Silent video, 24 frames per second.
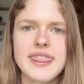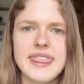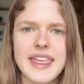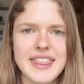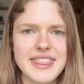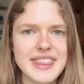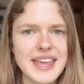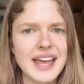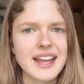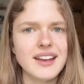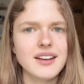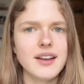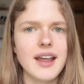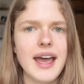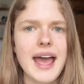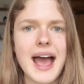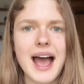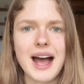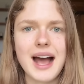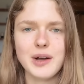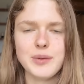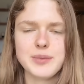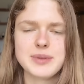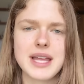that then
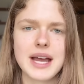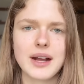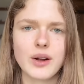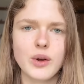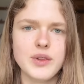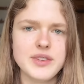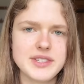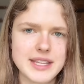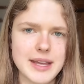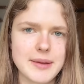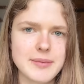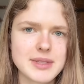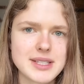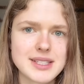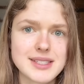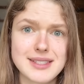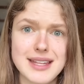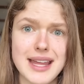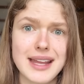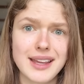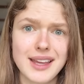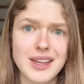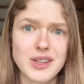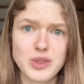helps that concept
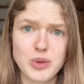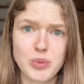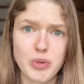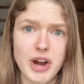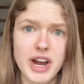stick in your